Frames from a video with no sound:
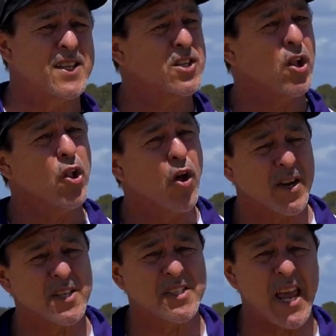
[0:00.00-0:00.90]
There's a
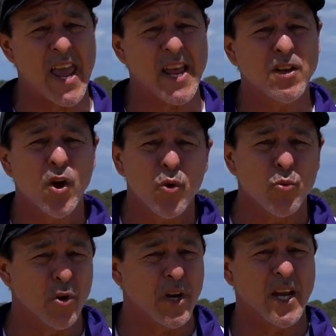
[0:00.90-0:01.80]
lot of sand
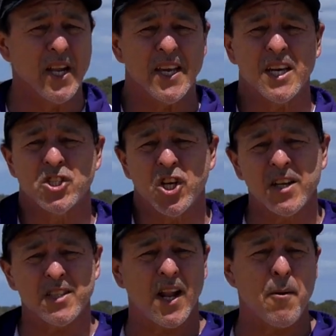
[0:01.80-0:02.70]
really
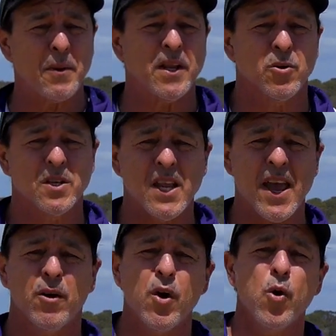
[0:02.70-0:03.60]
conjuncted up into it.
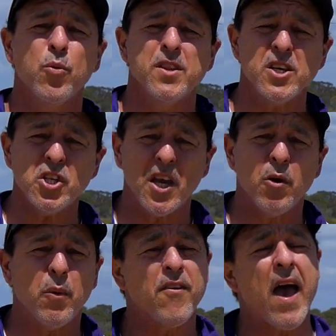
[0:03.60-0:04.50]
Now, this
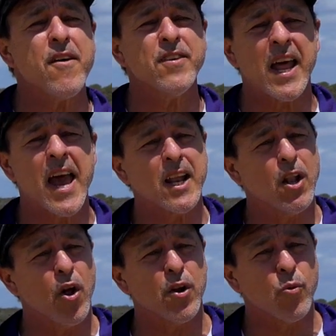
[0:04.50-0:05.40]
year we haven't had a
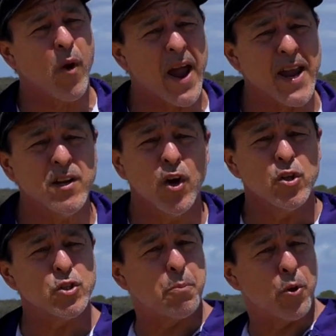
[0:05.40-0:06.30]
lot of rain
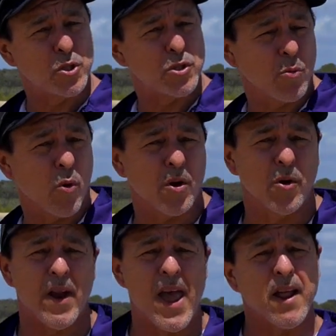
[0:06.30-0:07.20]
to push the
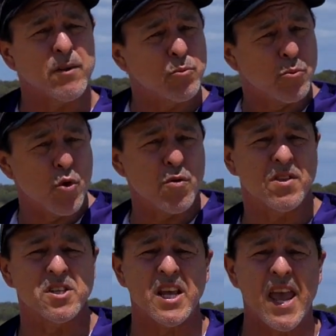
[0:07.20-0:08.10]
water out and move
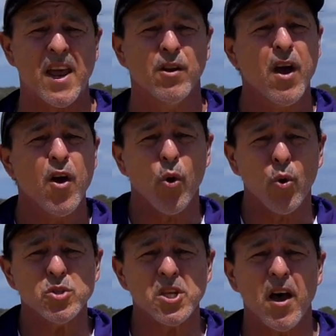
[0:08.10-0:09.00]
the sand.
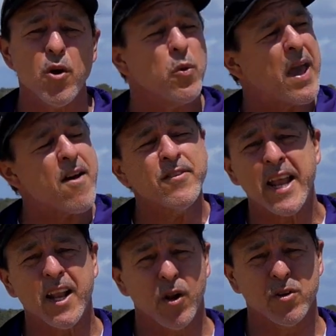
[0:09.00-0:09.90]
Also, we haven't
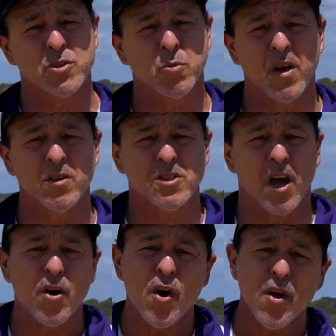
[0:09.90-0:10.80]
had a lot of swell,
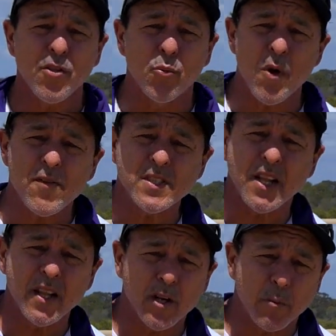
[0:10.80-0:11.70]
so the river's
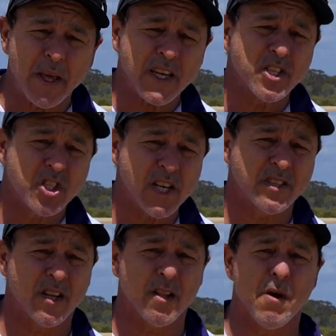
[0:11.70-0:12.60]
a little bit
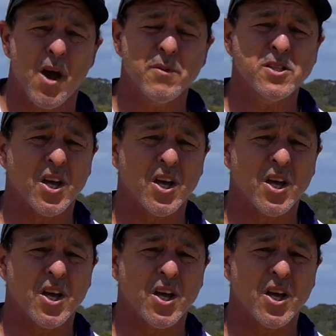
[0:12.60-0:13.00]
congested at the moment.